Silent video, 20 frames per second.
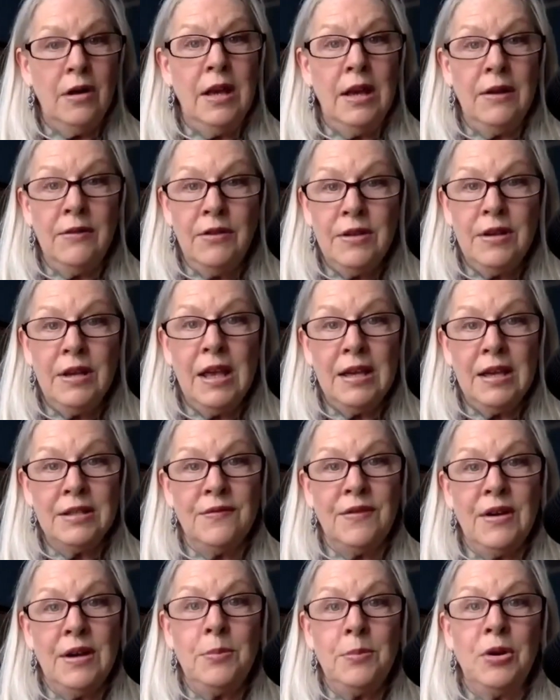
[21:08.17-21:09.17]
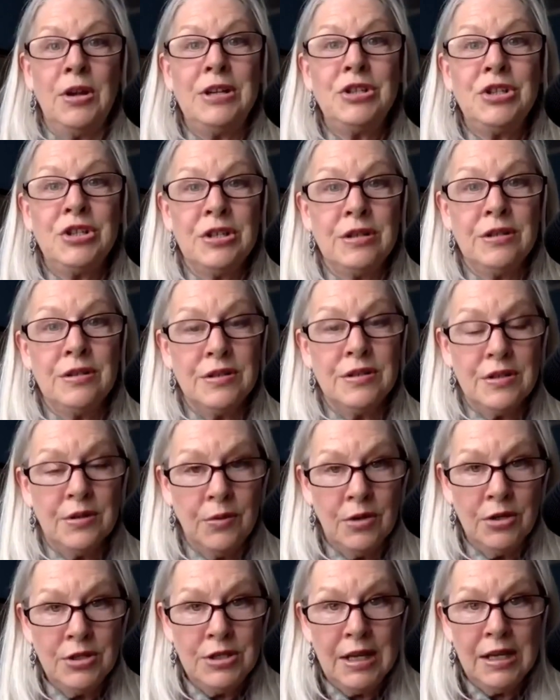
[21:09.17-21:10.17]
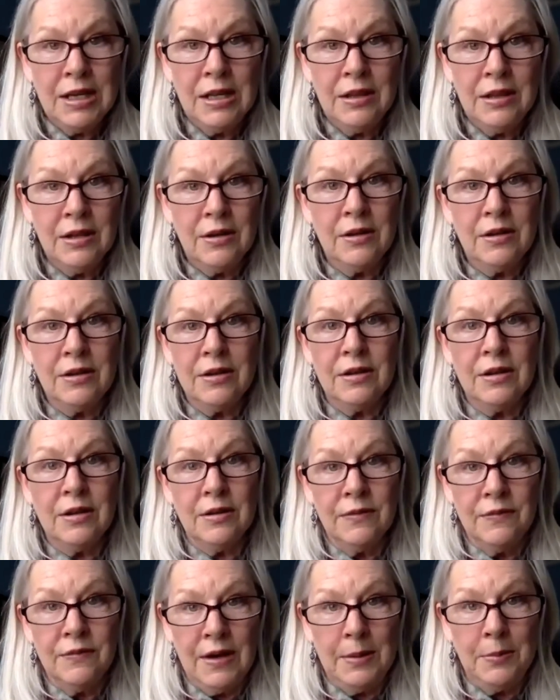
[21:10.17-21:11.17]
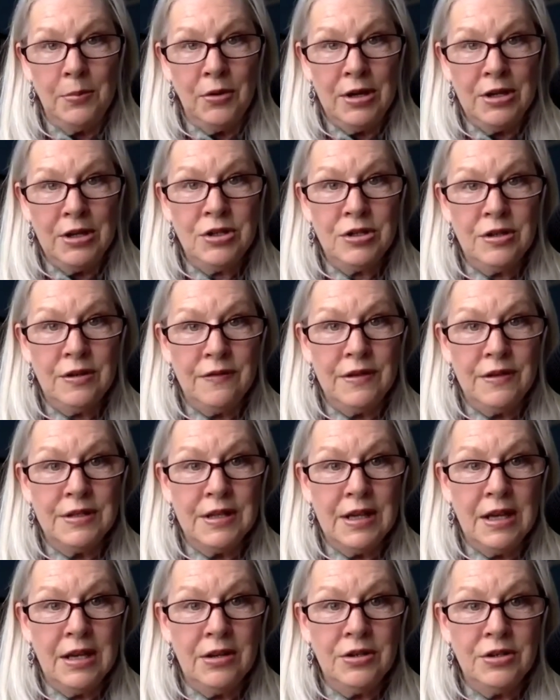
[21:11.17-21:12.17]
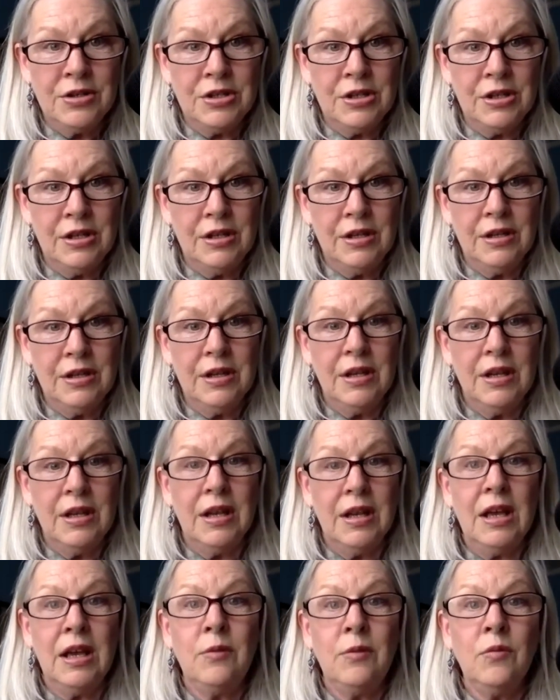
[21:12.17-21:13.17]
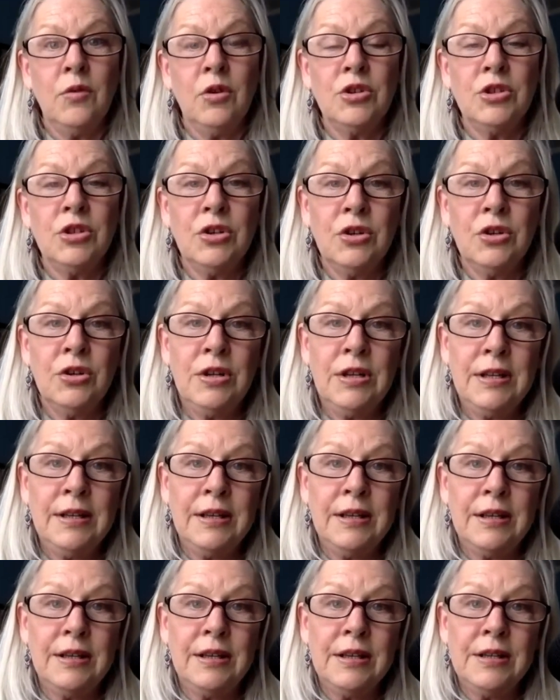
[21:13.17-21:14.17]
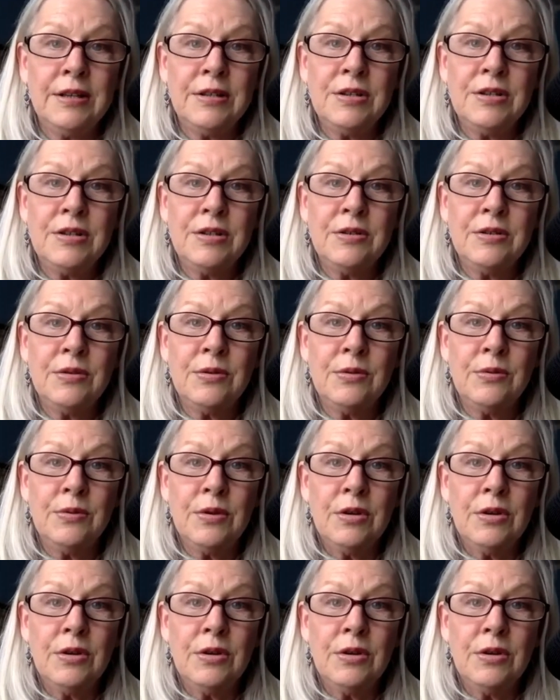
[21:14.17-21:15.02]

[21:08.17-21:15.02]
everything has a vibration. So we're taking the vibration of this energy and we're turning it into